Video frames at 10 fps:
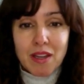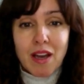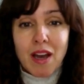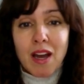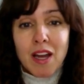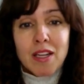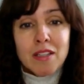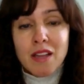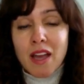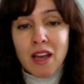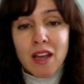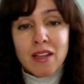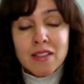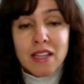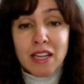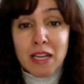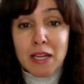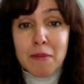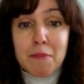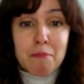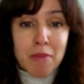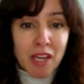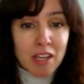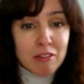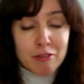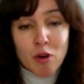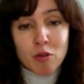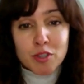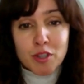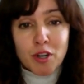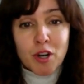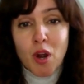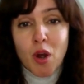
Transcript: I had a main folder